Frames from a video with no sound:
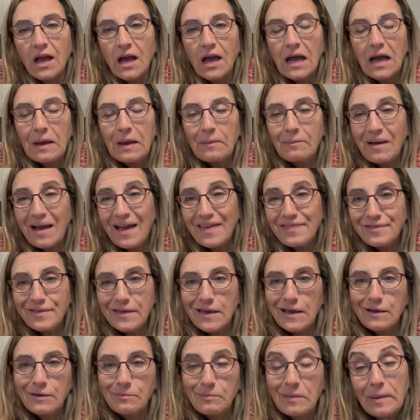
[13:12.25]
I
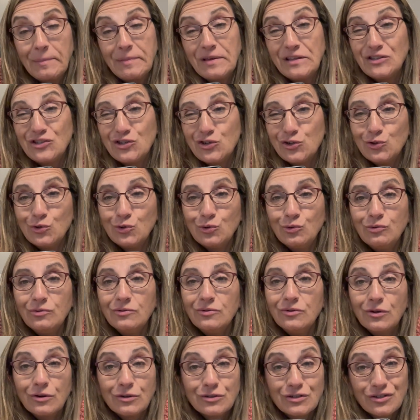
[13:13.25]
think maybe 2
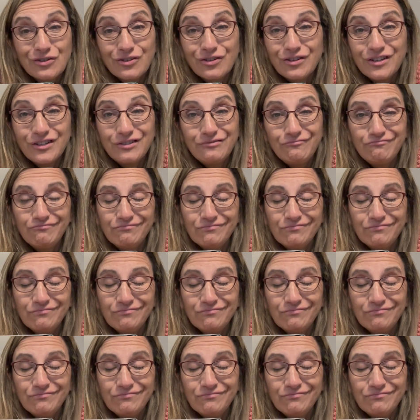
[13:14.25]
looked good.